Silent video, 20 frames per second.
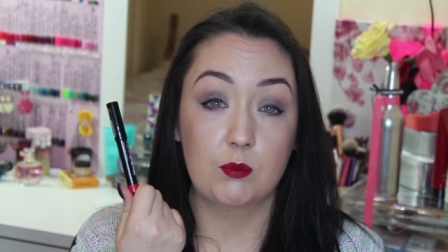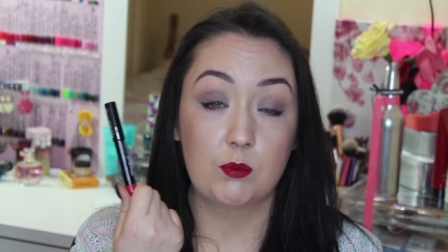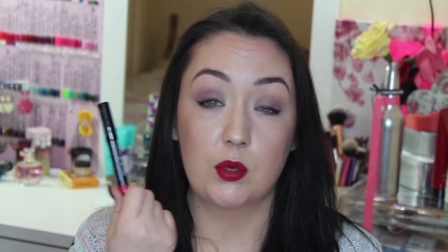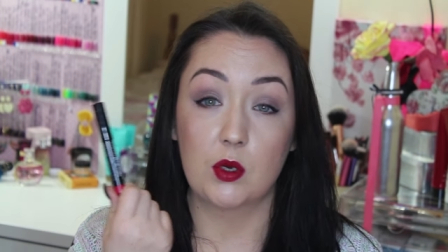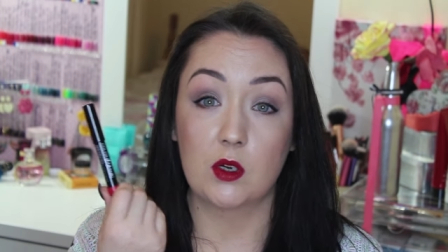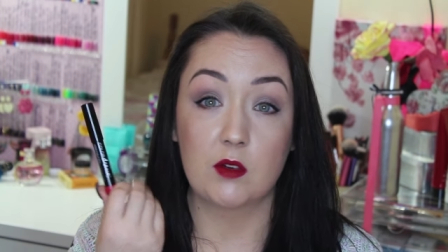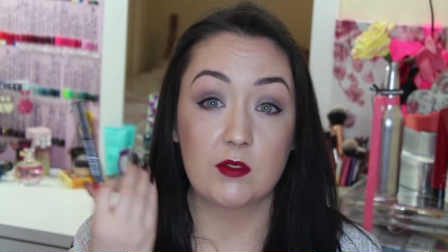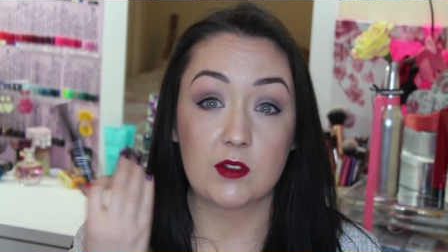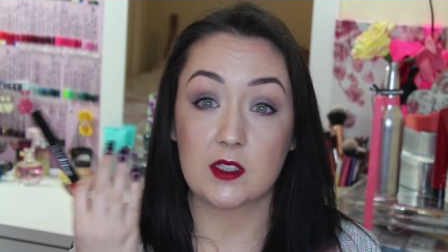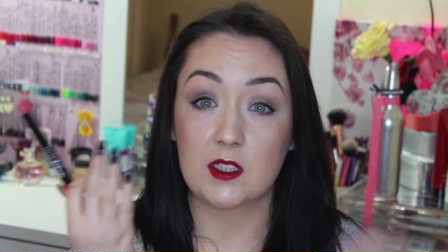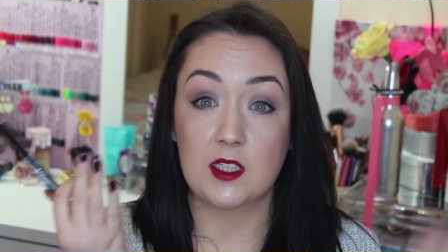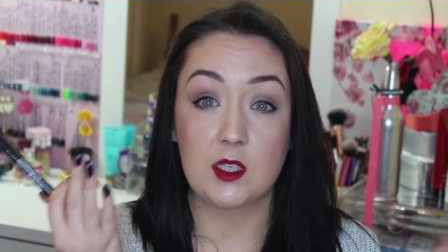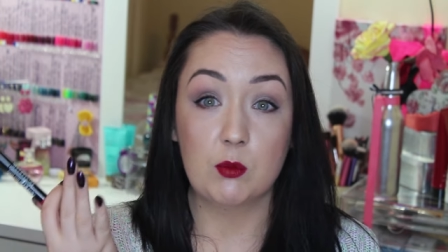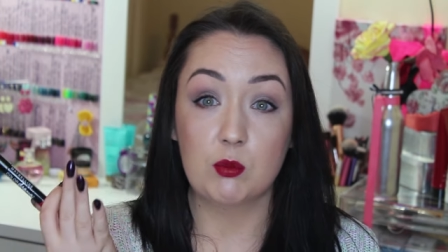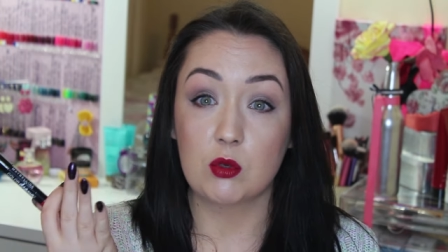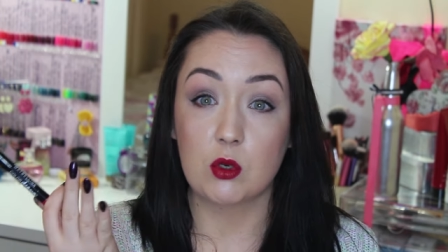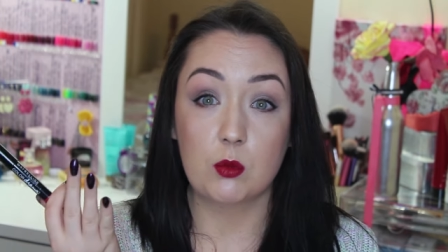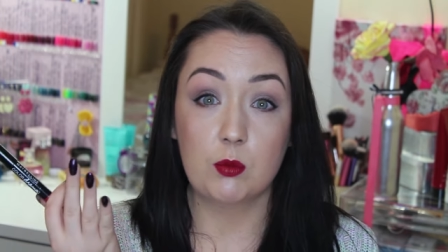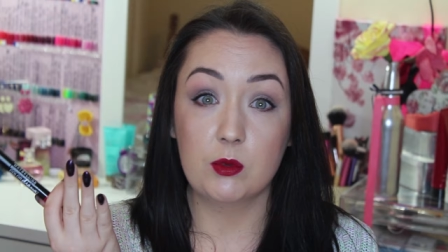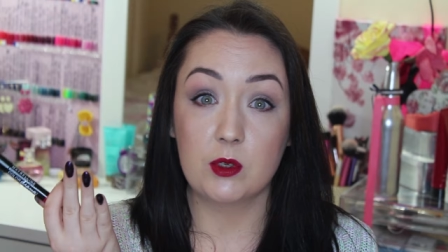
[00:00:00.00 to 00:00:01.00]
perfectly
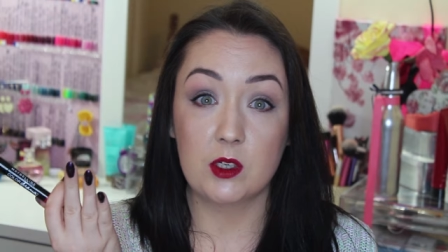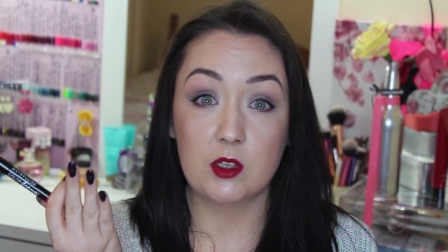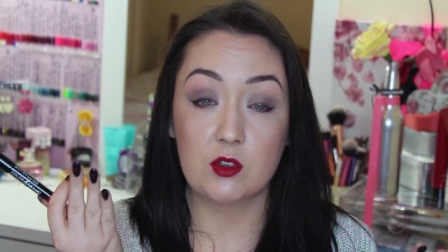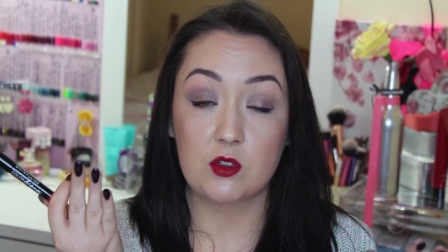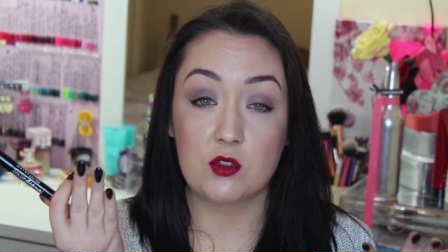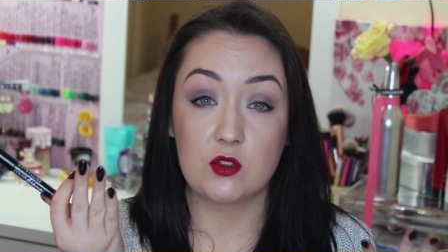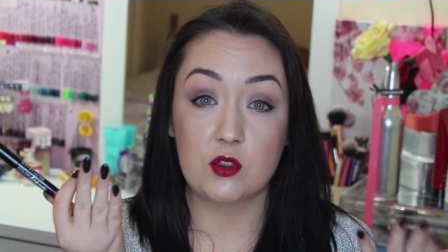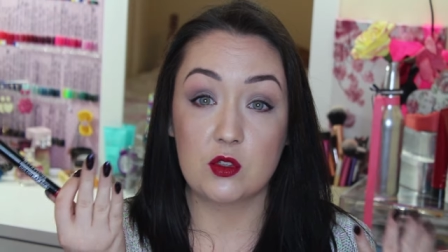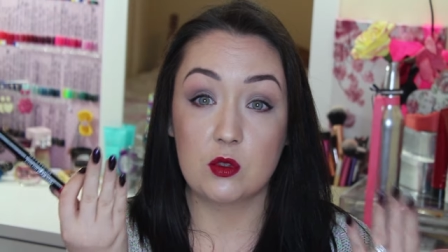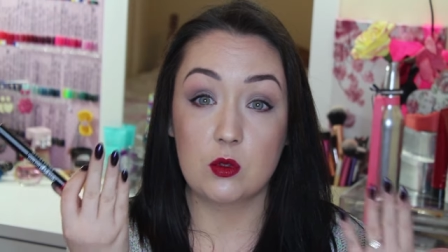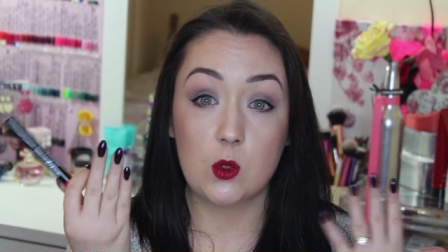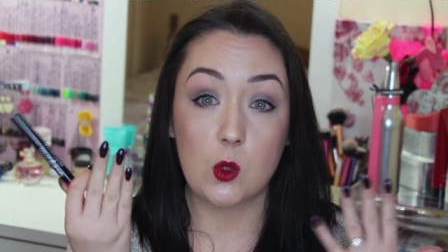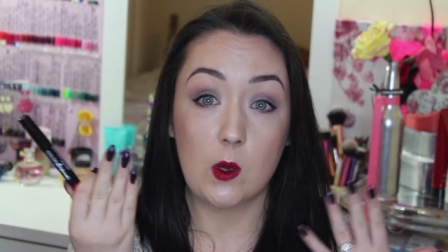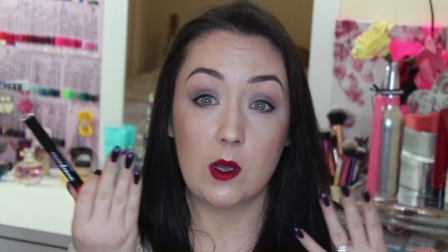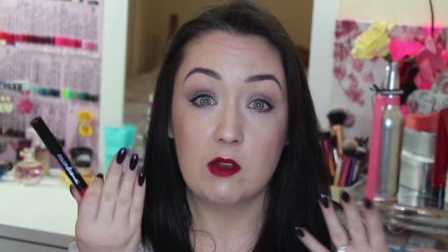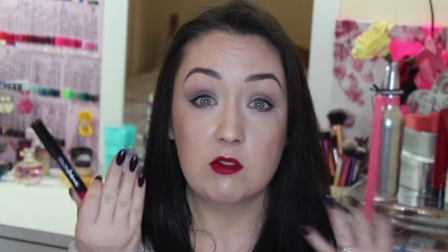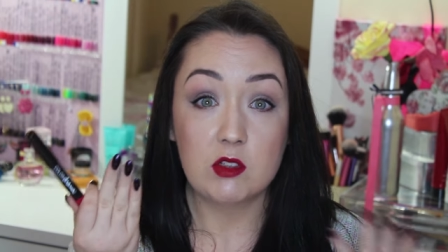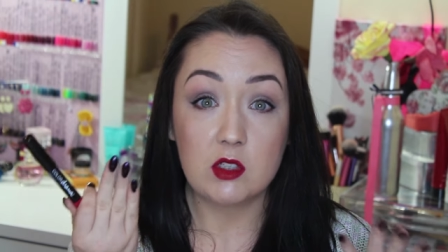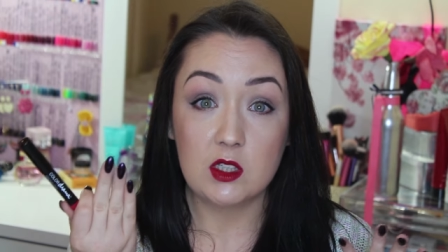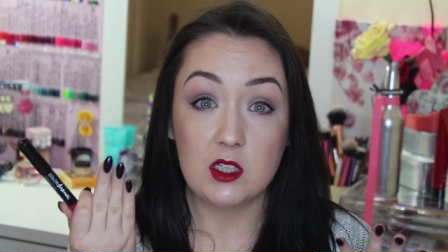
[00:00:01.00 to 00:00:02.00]
appropriate to go
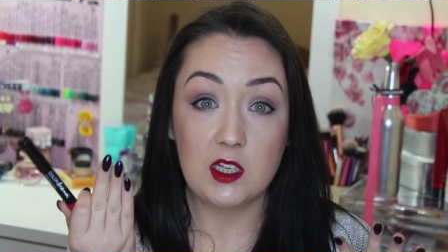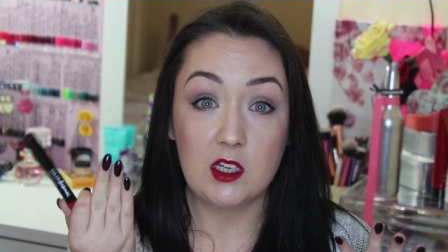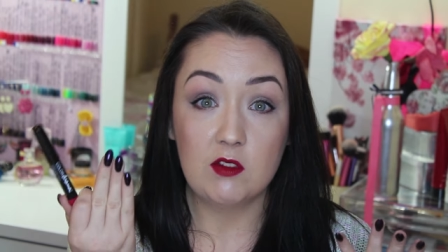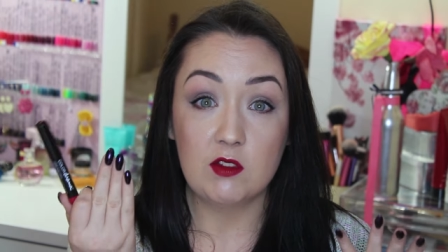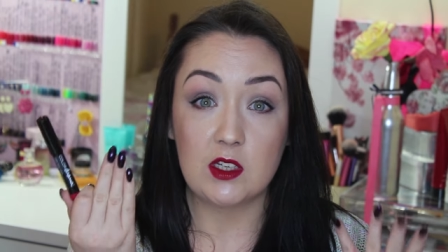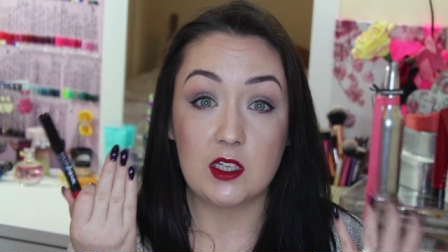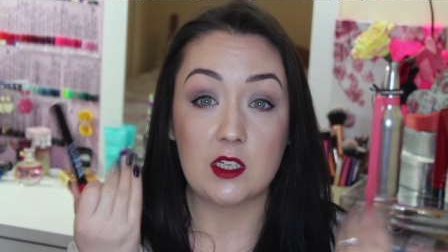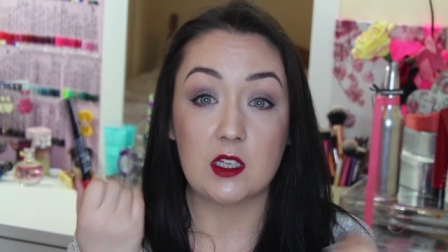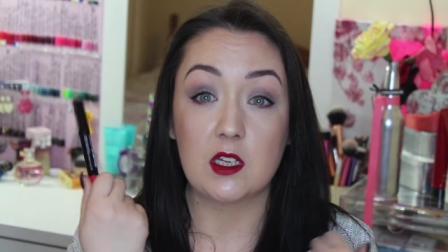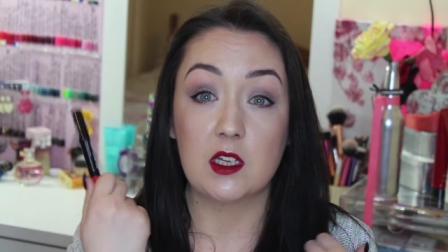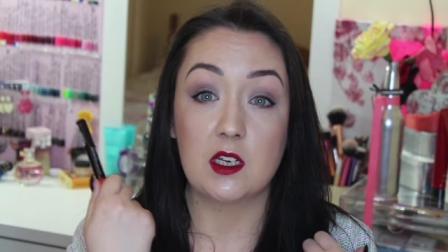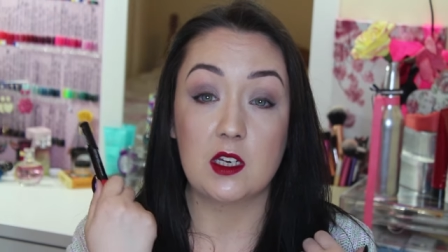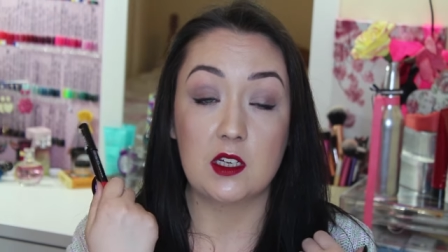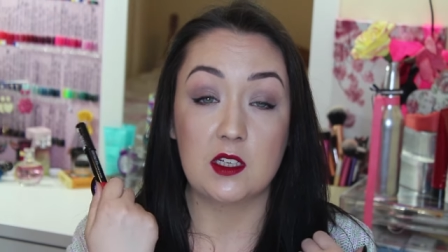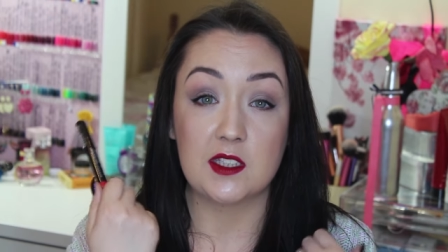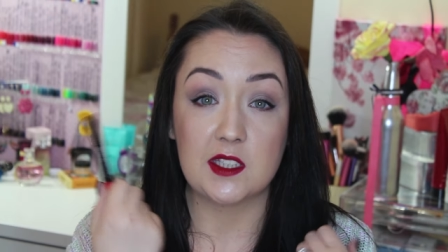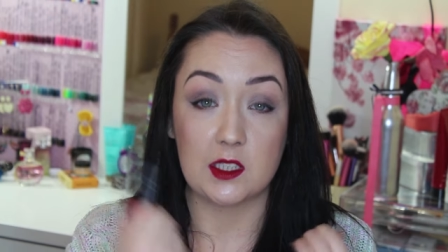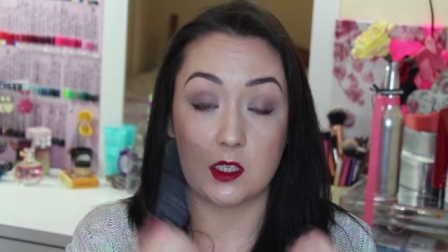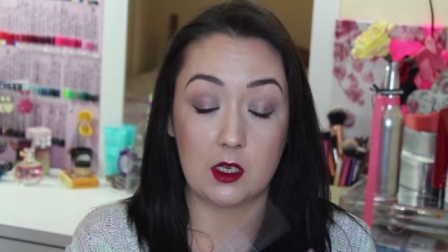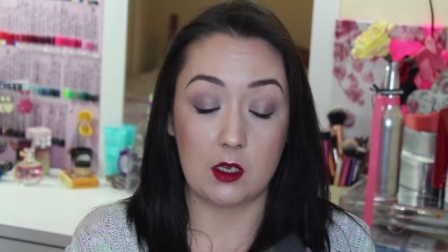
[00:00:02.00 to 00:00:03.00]
out in the evening. It
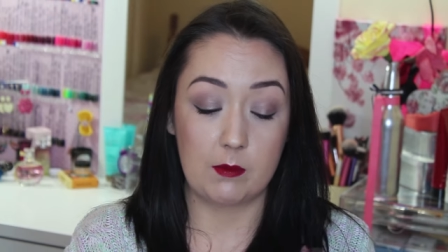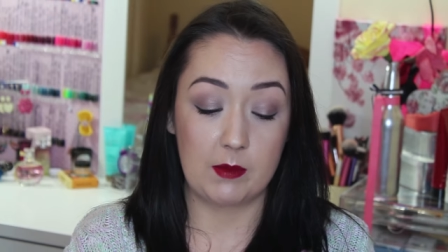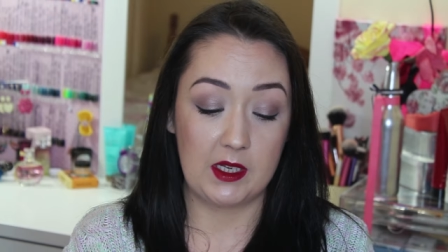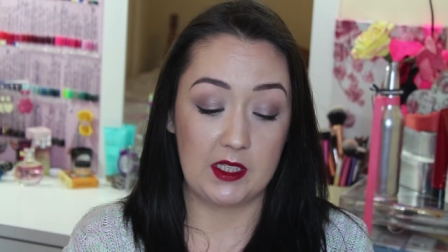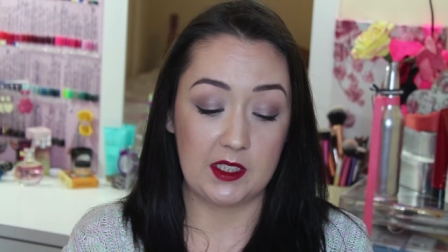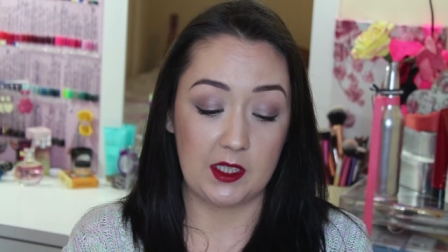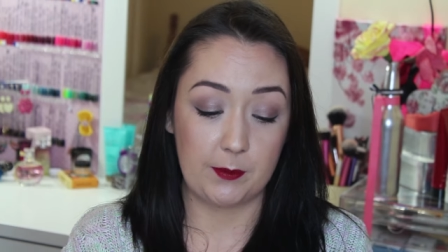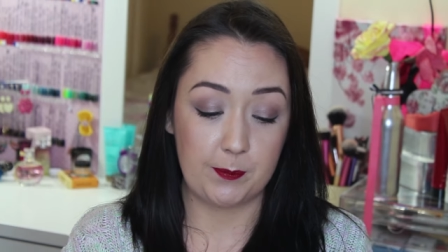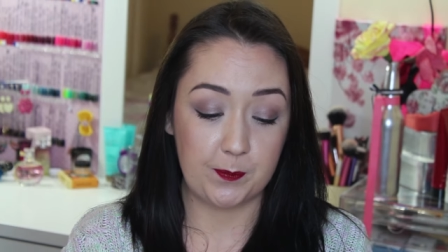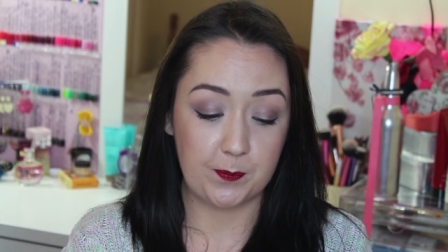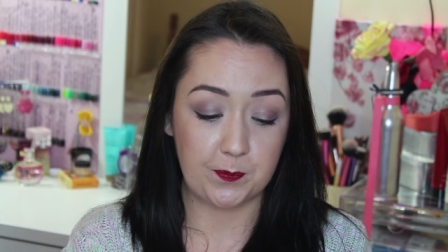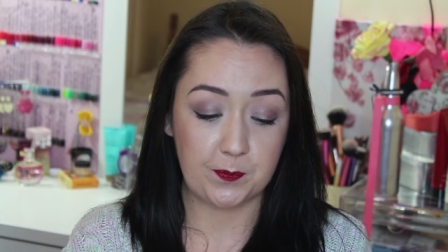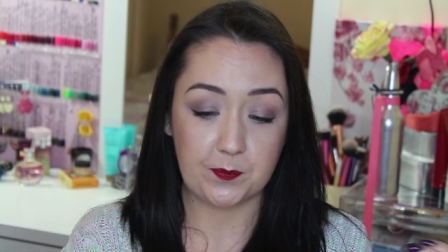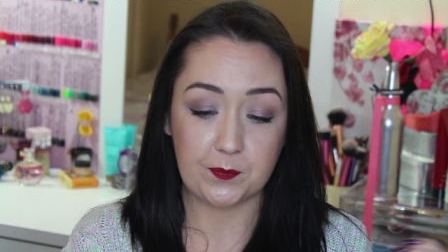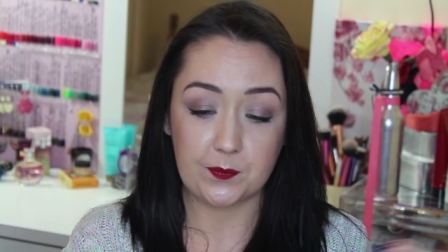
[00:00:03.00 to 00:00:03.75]
is amazing.